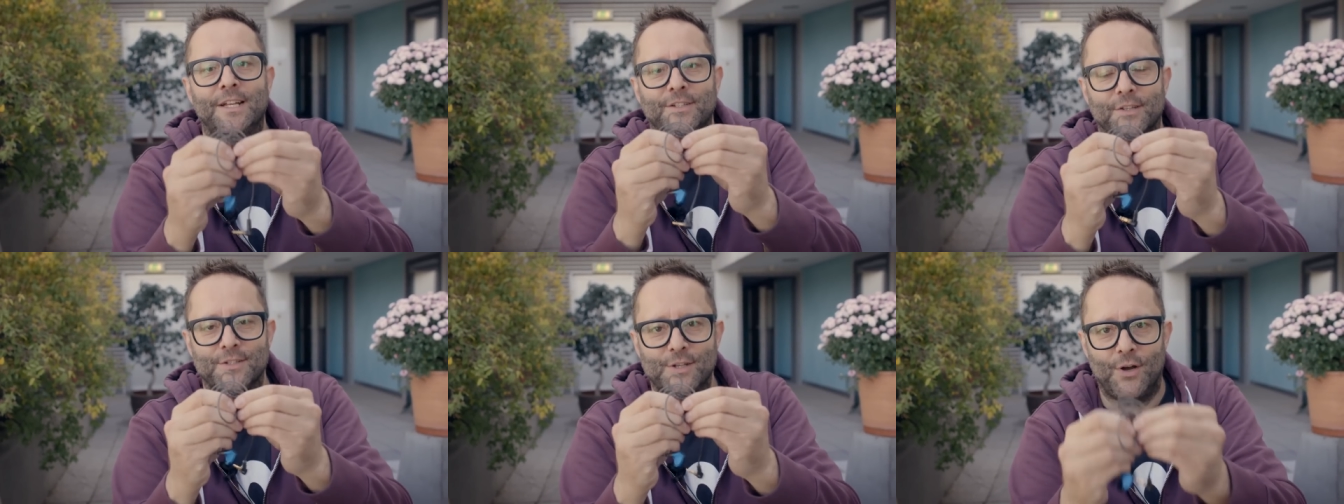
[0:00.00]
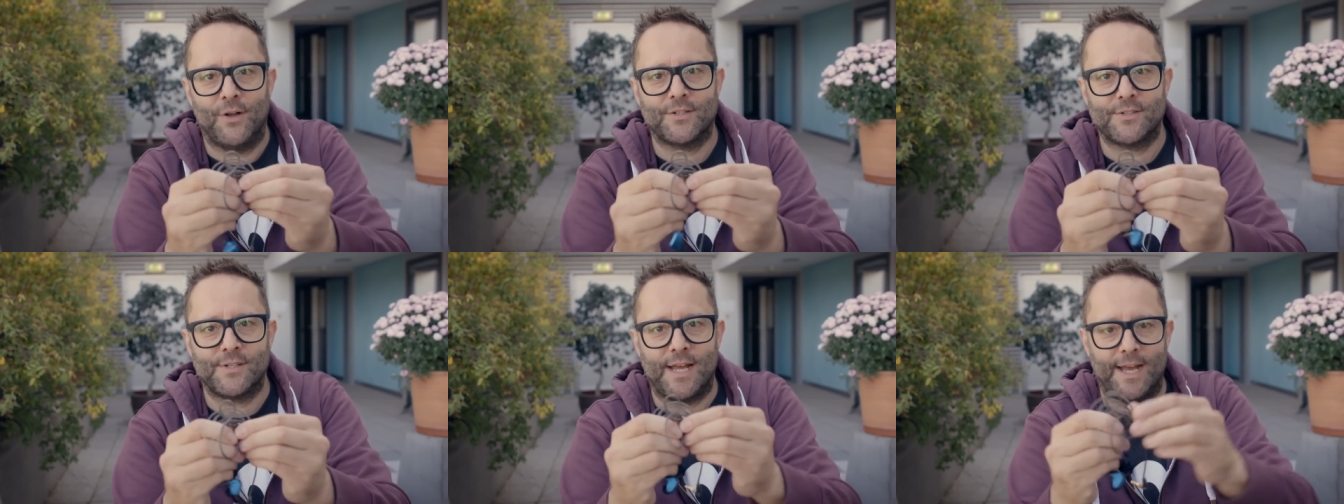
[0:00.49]
does not
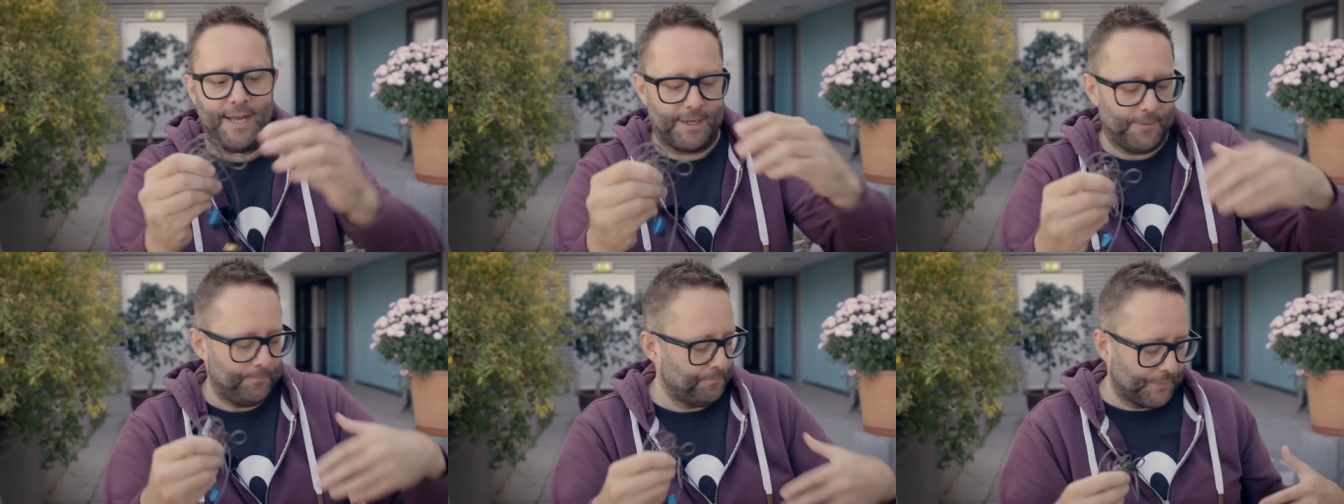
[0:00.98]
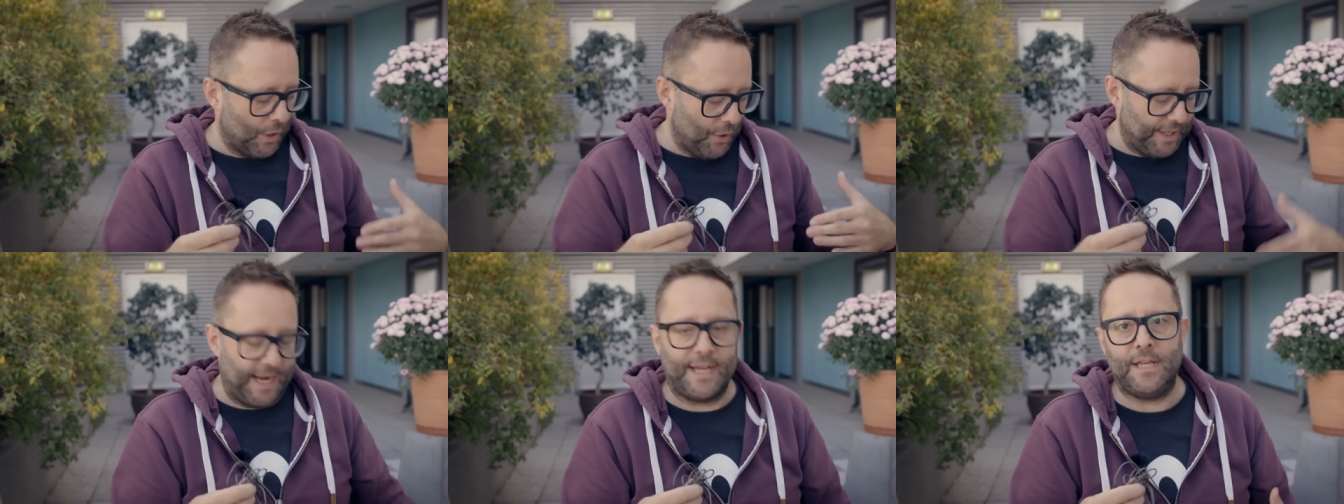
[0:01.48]
snag
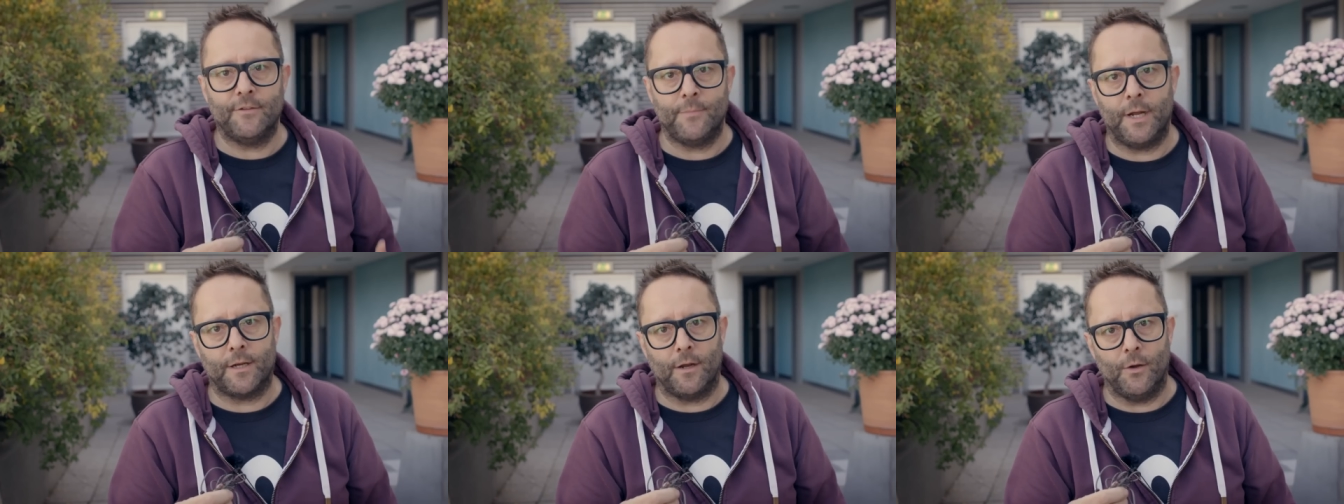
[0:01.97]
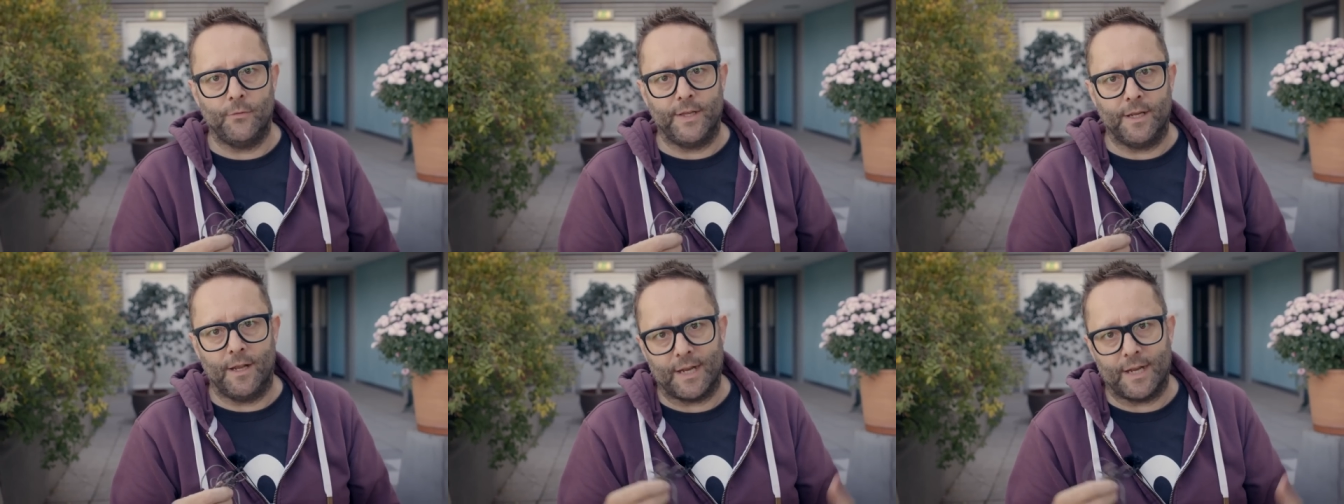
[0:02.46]
on any of my clothing.